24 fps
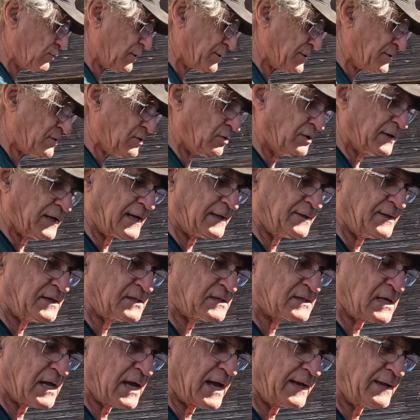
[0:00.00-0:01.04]
wasn't only on this
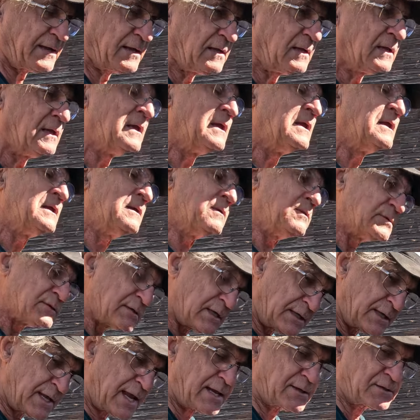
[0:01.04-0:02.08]
side, it was
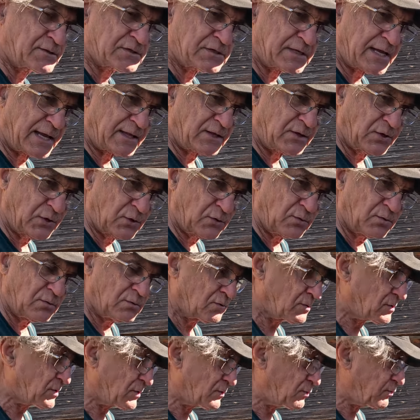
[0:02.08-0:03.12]
on the other side too.
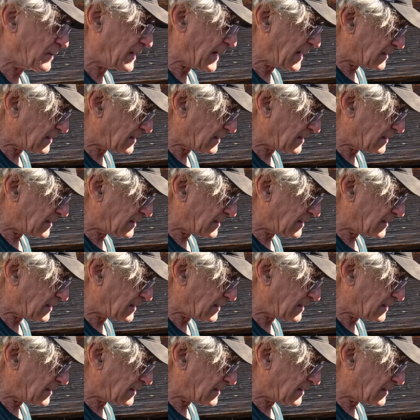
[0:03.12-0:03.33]
Because when